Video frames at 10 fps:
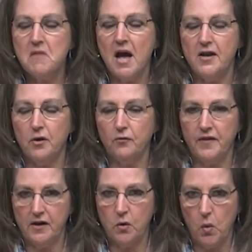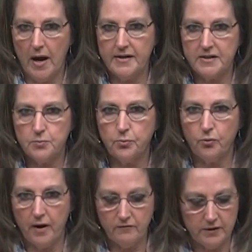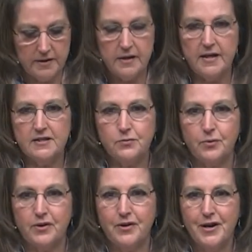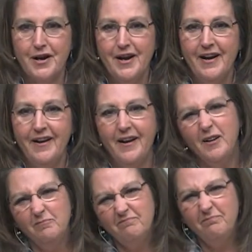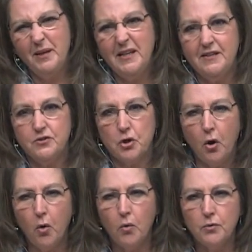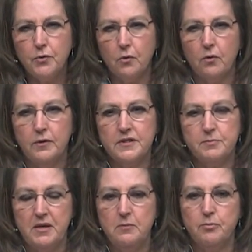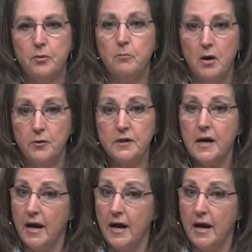I don't think quite as prevalent as we're um, being told or as being promoted.